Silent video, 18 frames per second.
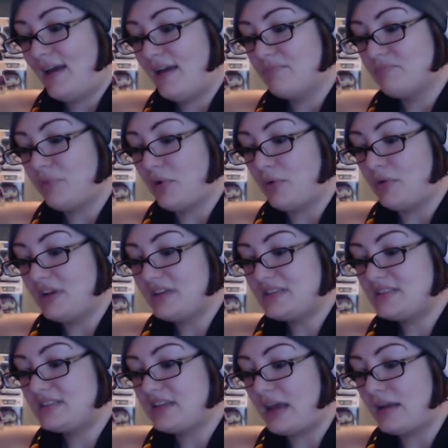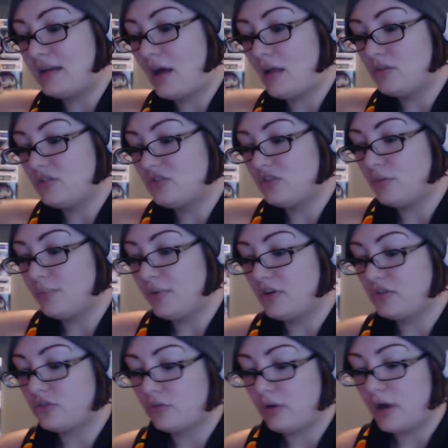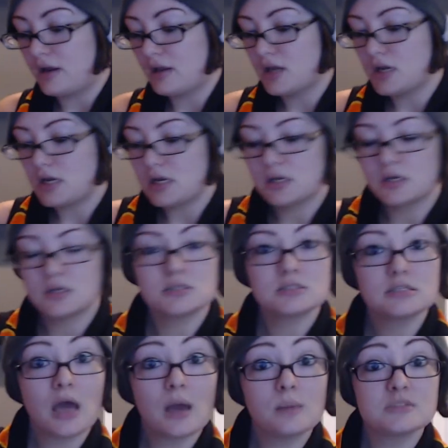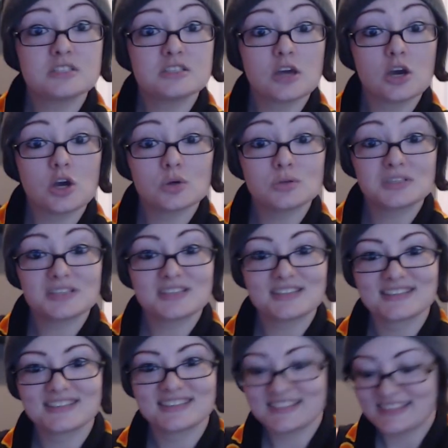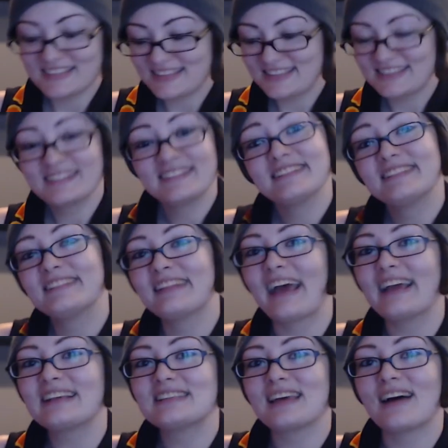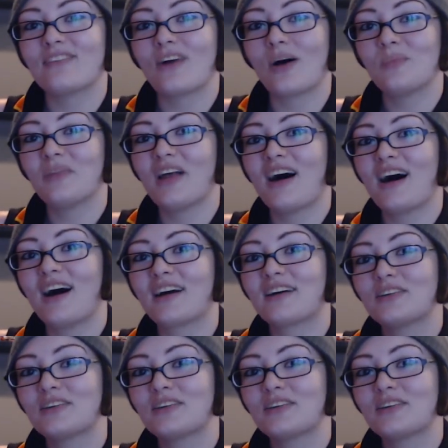bonus $10 shirt punch credit, times dose, Thanks sci-fi block.